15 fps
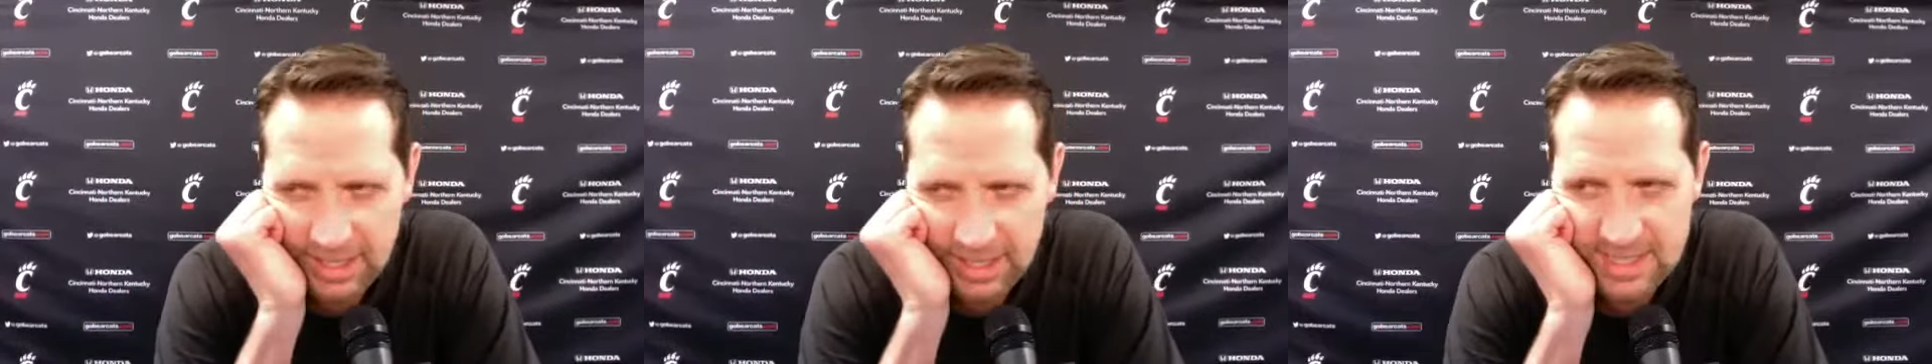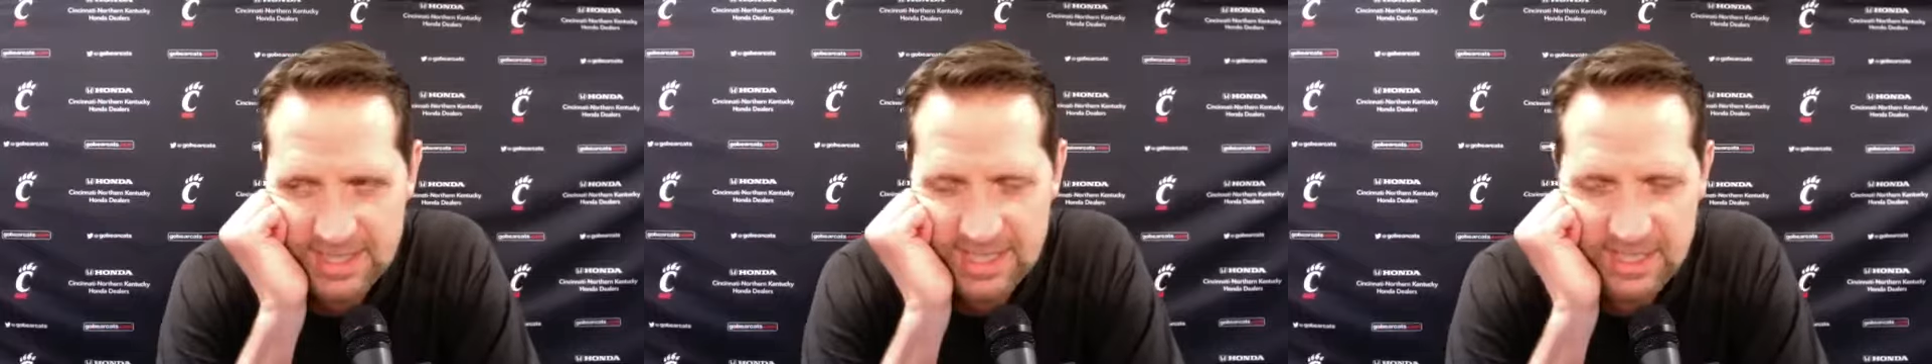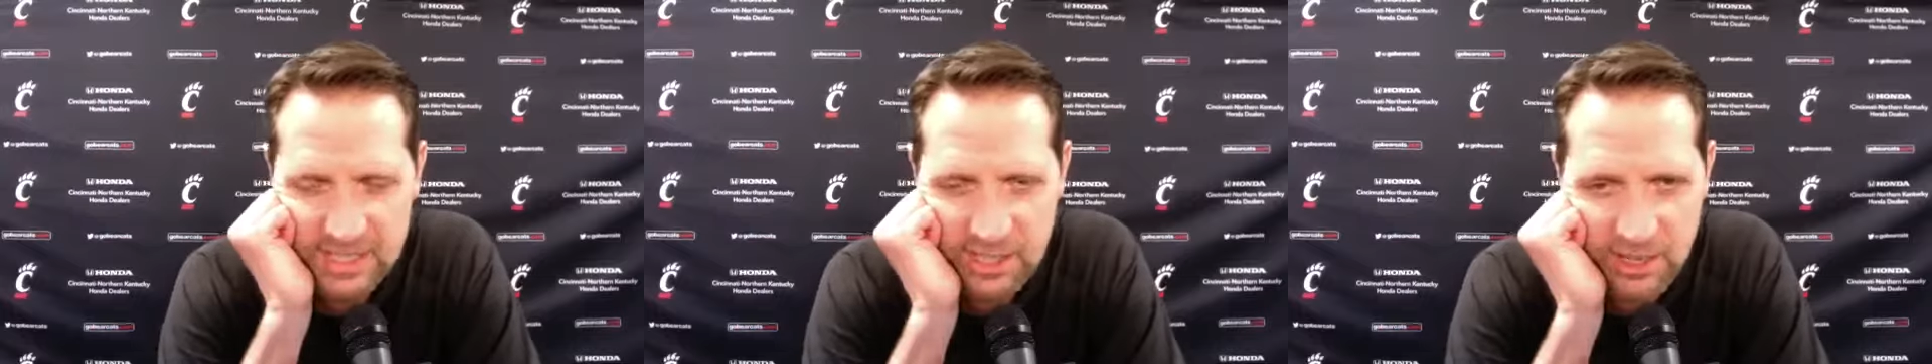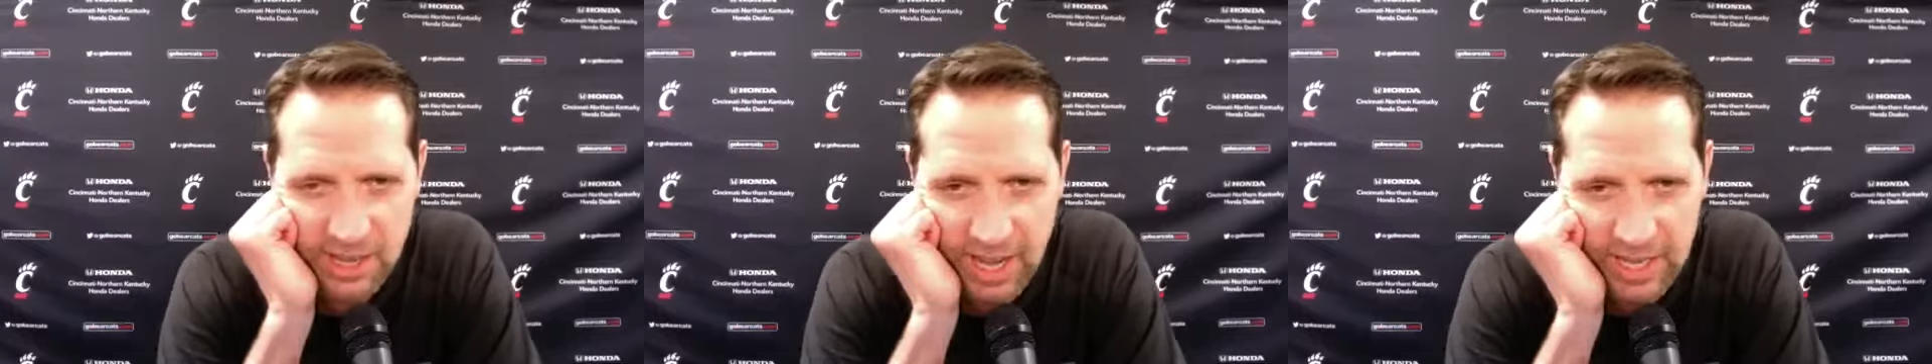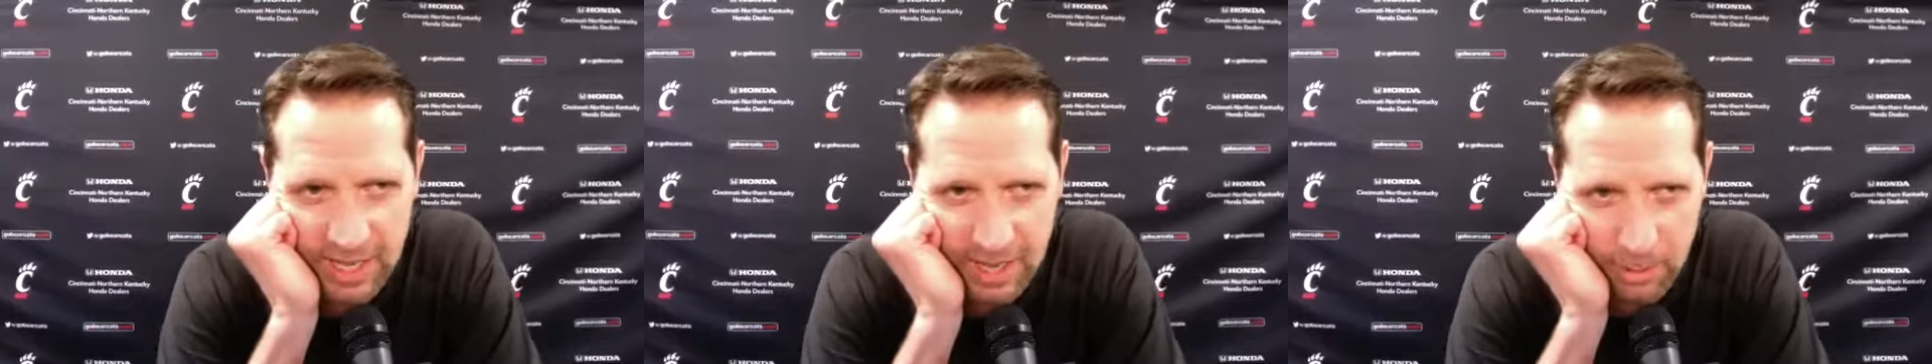had
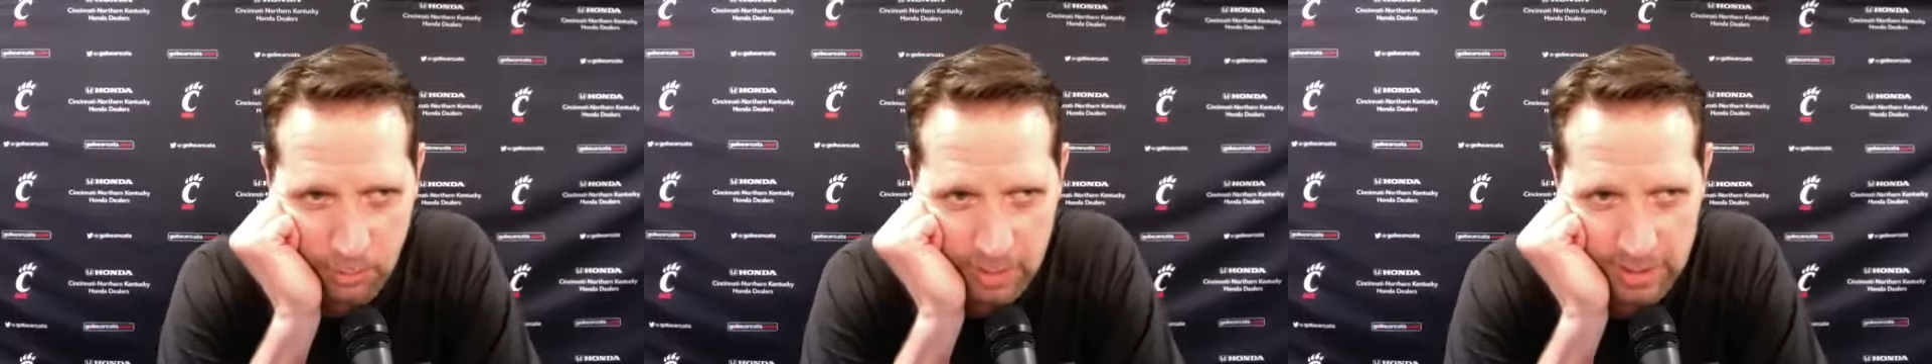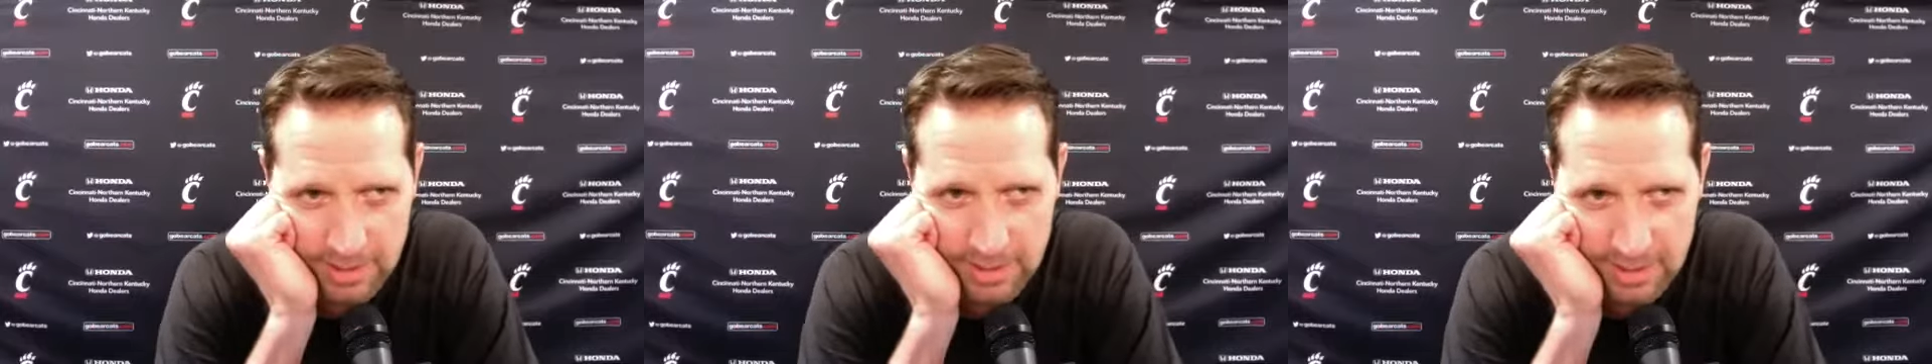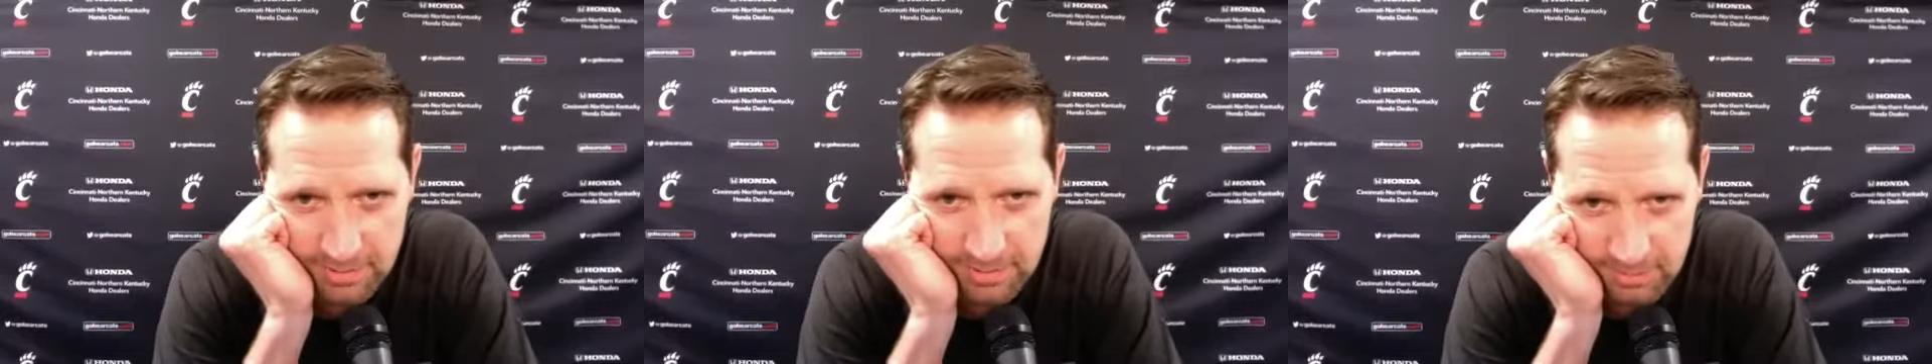699 wins.